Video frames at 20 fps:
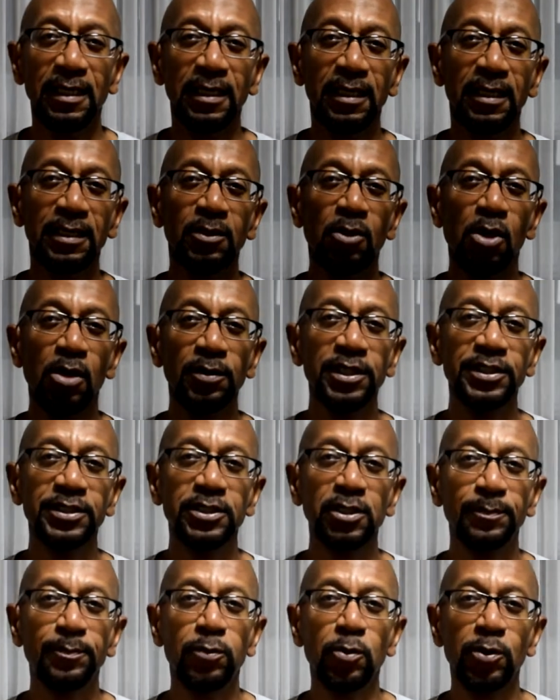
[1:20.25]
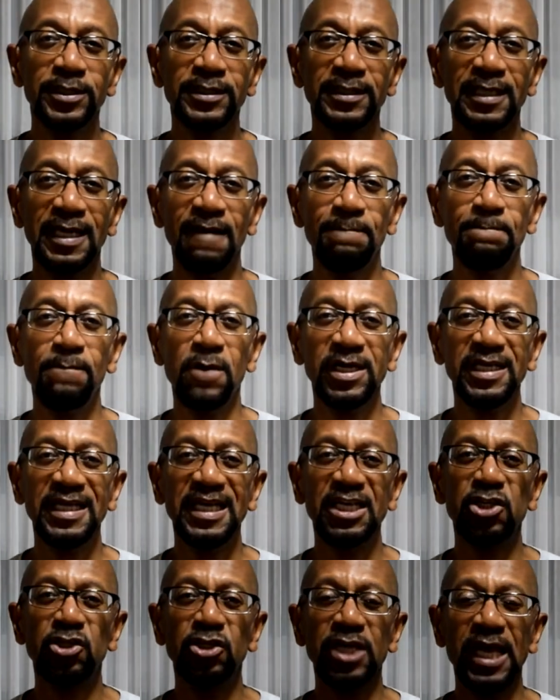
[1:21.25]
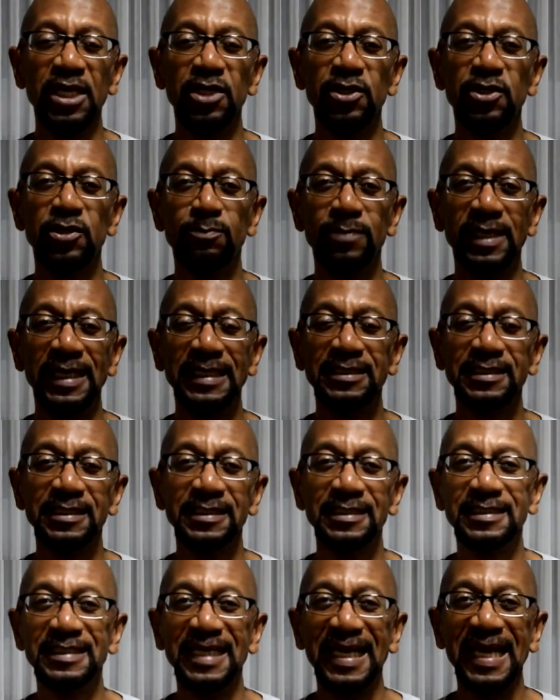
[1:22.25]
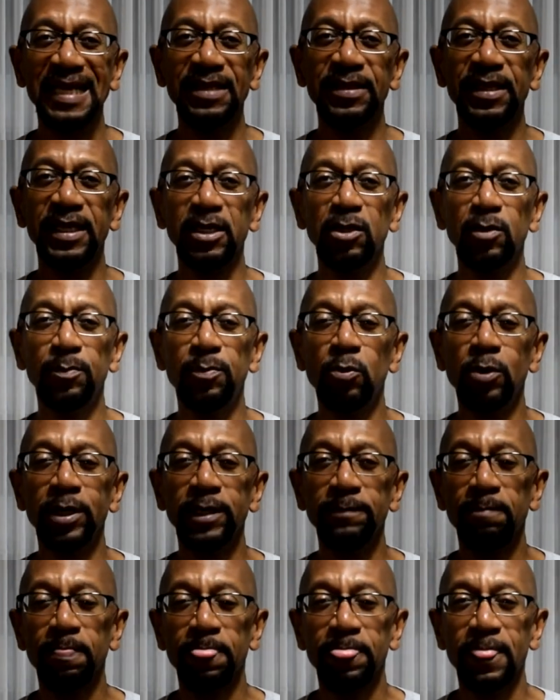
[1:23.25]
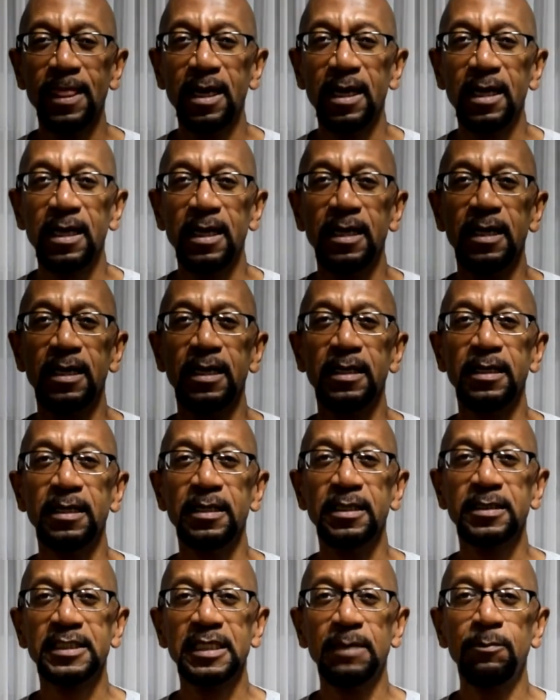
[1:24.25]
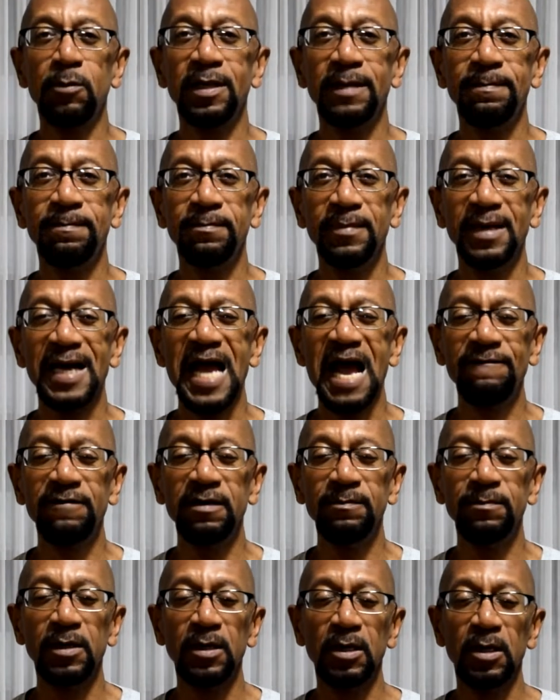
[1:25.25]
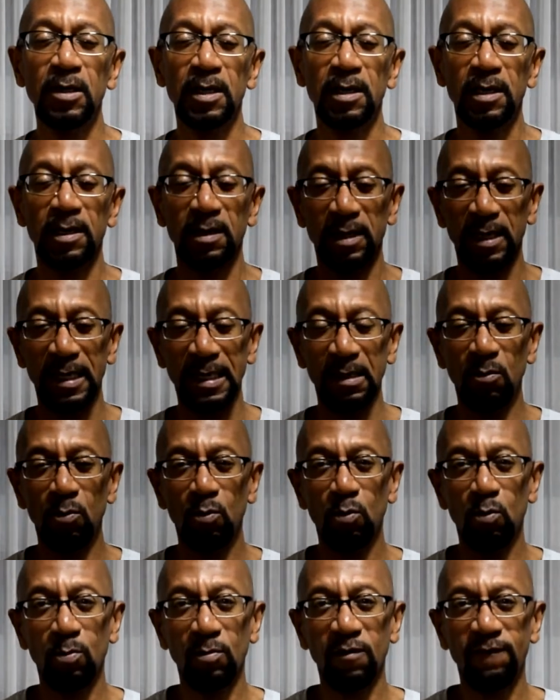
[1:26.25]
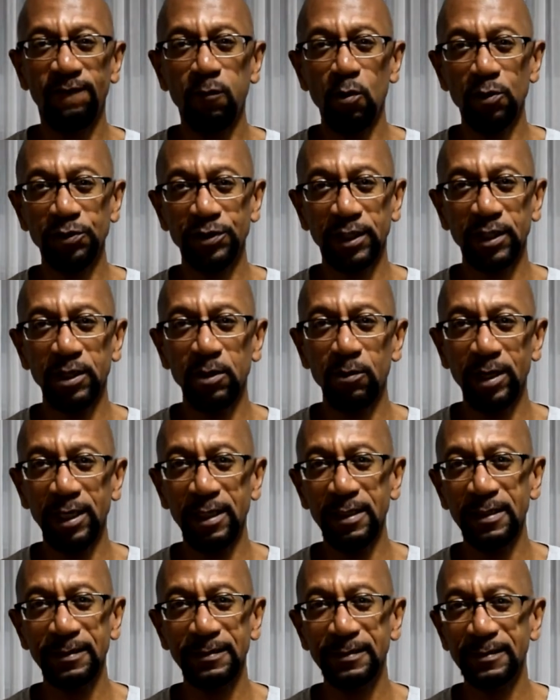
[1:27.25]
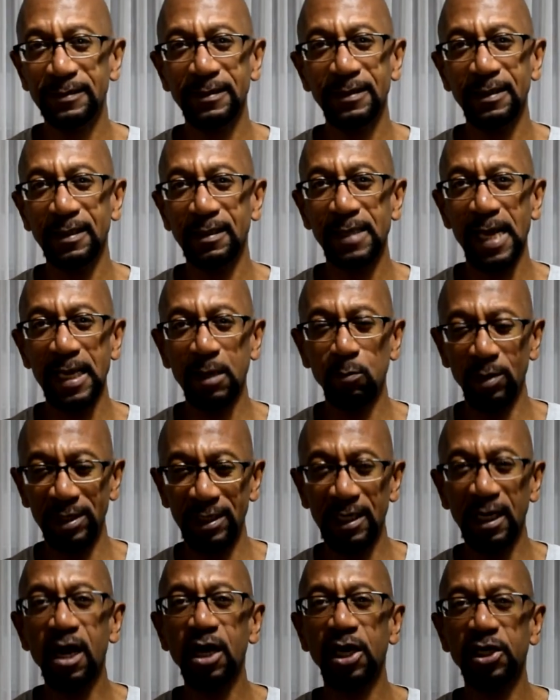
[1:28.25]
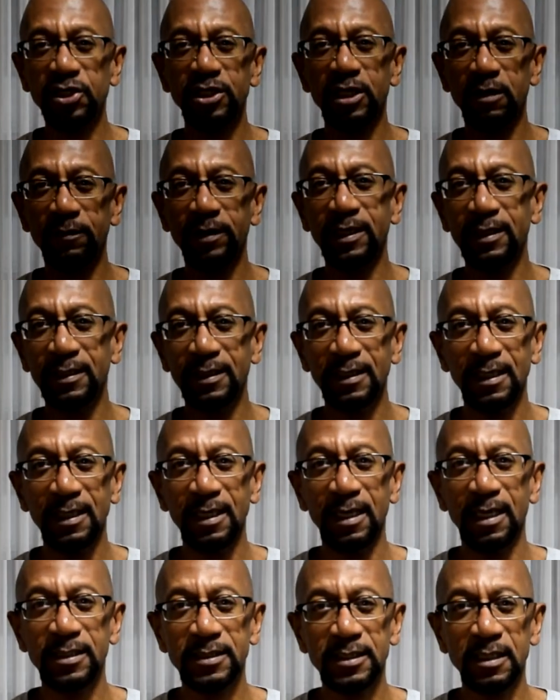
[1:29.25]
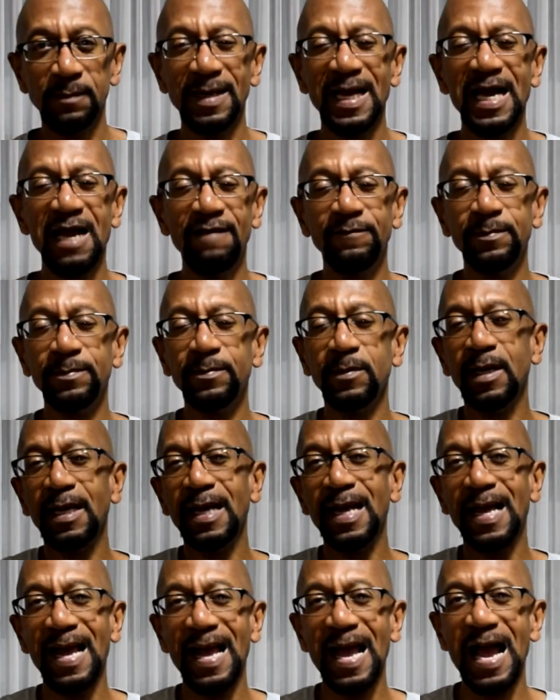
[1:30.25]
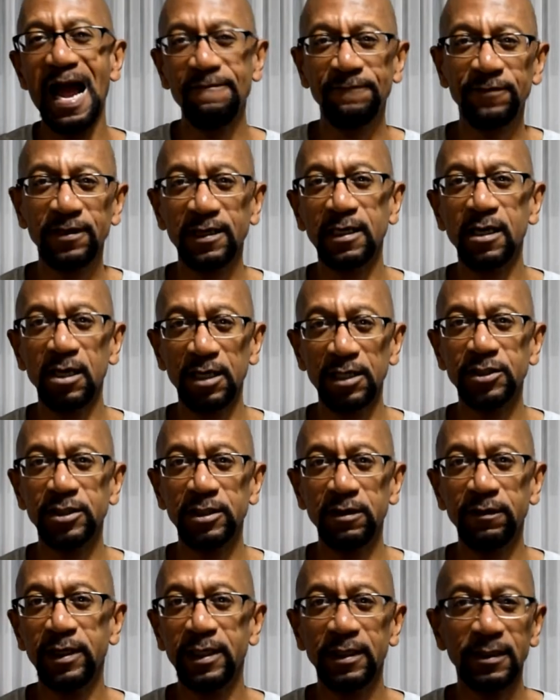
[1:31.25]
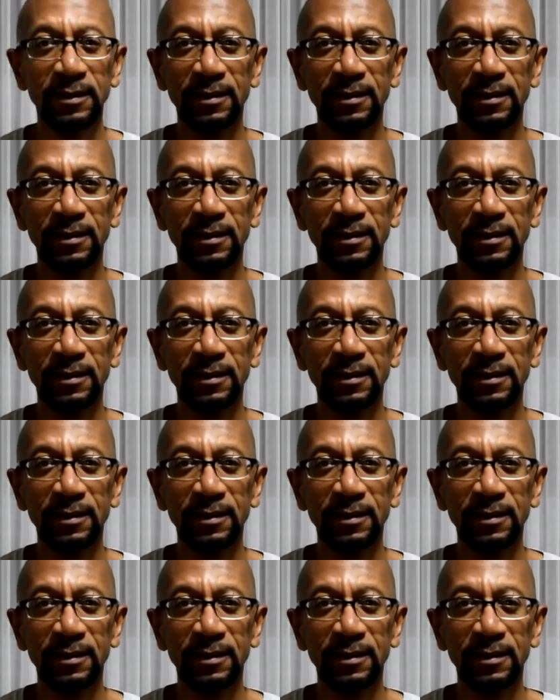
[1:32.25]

All these airports have money exchange places in the airport. Some will have them before security, like with the luggage area, and some have after the luggage area,